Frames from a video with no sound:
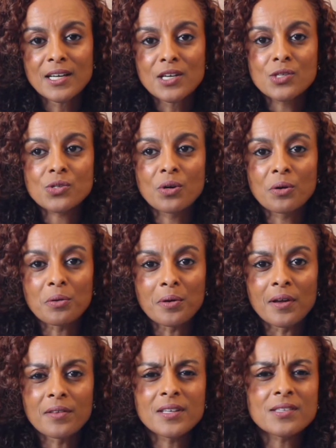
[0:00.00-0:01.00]
So
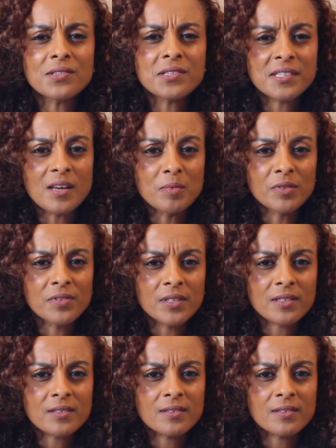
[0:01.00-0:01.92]
these are some of the